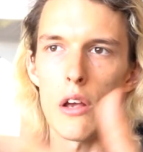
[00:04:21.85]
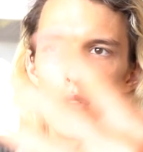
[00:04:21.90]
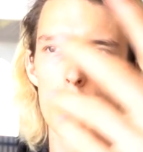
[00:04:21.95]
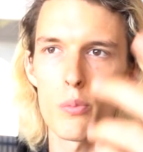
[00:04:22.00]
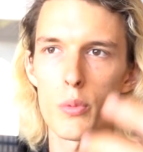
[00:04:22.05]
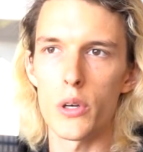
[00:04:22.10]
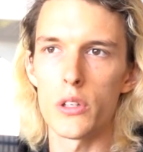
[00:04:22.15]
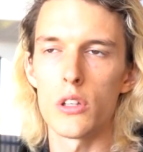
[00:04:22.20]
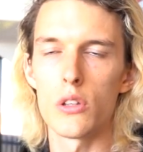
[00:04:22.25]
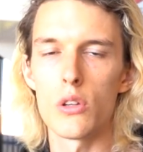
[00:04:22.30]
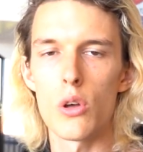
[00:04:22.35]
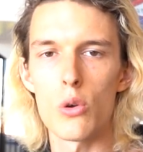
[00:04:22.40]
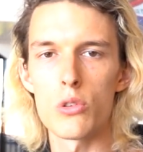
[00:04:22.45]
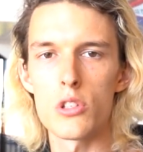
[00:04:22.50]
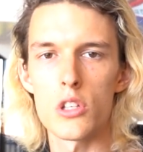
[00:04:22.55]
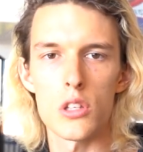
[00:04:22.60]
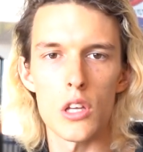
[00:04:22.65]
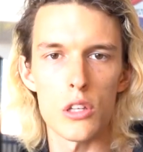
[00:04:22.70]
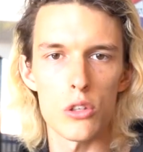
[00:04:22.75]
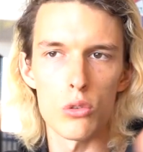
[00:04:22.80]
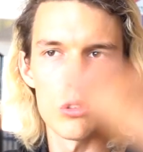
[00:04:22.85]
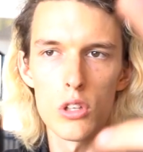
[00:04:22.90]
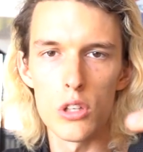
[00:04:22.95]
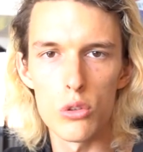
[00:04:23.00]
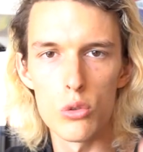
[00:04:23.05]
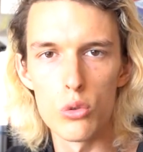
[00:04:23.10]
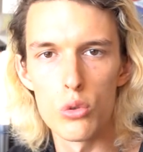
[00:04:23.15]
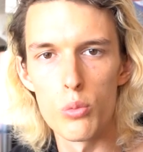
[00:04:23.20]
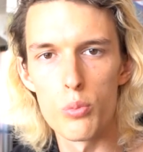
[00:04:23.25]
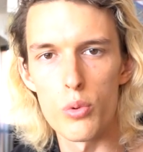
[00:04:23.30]
Everybody knows it, that you
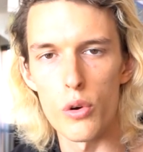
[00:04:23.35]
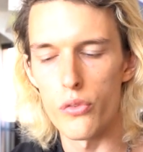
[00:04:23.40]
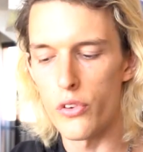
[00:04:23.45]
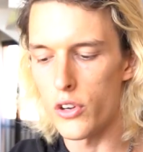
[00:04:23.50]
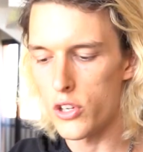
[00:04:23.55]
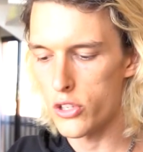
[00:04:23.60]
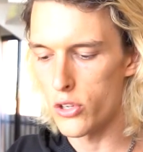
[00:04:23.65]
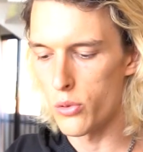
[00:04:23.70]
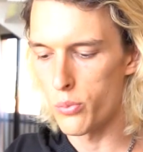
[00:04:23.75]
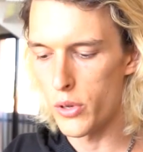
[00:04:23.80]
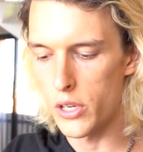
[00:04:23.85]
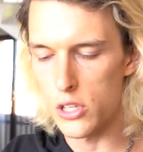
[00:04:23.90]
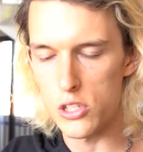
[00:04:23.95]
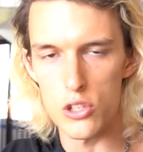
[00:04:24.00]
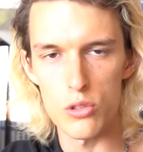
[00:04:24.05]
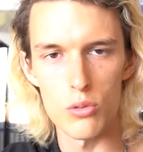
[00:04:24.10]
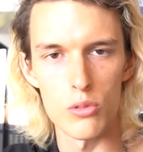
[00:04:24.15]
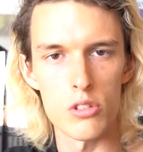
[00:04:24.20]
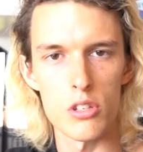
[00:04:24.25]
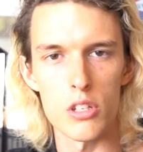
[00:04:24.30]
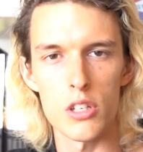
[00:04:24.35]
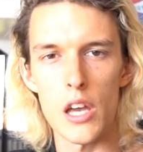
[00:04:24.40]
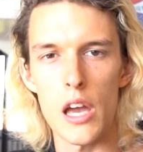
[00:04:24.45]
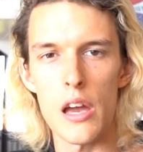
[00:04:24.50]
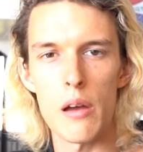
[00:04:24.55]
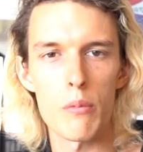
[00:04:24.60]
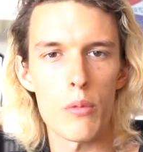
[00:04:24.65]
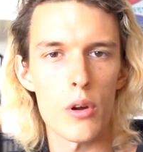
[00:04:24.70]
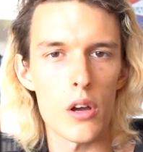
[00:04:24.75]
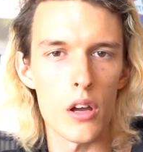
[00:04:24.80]
need to do professional pictures with a
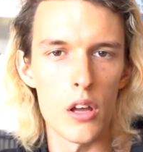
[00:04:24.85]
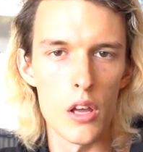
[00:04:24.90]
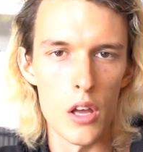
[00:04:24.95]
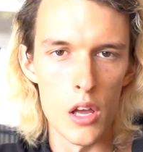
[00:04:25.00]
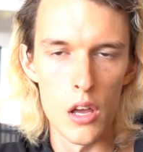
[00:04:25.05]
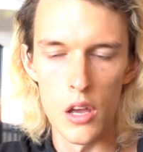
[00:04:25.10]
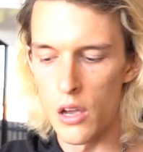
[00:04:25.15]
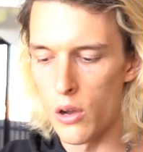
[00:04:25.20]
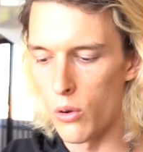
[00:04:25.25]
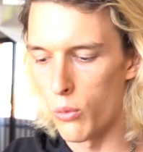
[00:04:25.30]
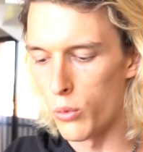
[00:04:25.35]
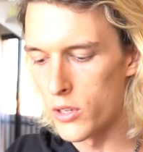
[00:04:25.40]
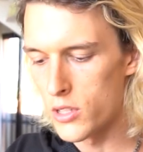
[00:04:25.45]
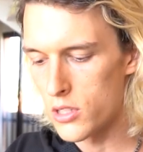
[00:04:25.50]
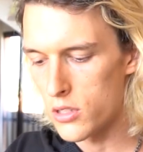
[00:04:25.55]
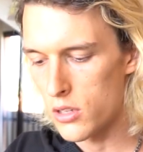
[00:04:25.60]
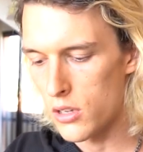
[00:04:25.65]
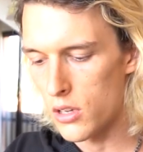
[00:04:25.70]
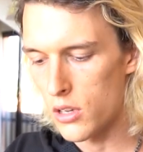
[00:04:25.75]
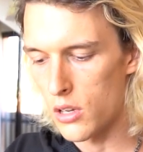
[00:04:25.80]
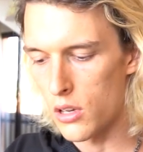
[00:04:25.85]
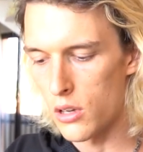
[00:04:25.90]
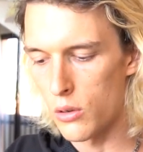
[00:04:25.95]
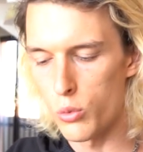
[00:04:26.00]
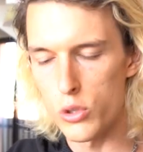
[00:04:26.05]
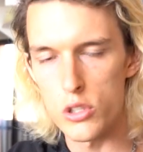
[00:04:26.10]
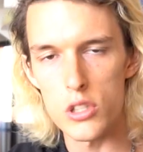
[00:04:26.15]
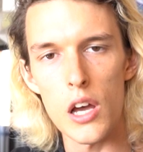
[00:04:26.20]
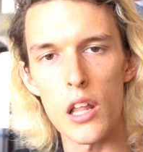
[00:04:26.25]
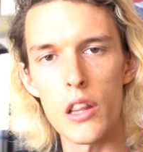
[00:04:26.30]
camera,
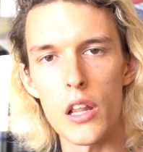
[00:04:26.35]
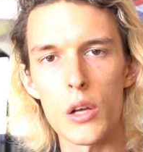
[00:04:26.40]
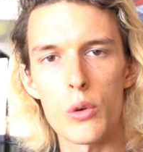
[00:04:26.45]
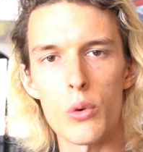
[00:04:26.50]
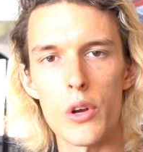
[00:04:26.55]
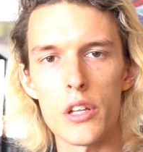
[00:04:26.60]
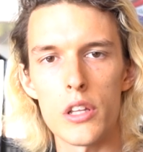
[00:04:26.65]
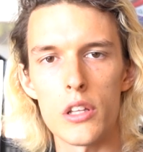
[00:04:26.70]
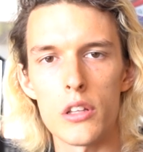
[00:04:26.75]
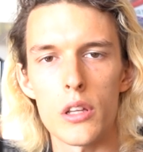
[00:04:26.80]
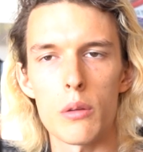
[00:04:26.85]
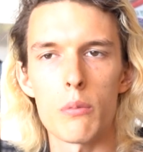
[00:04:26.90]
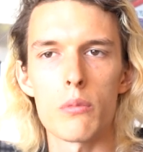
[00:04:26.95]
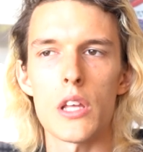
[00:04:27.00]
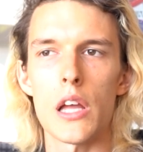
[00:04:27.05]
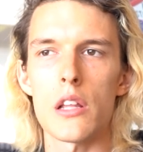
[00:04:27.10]
with color grading them.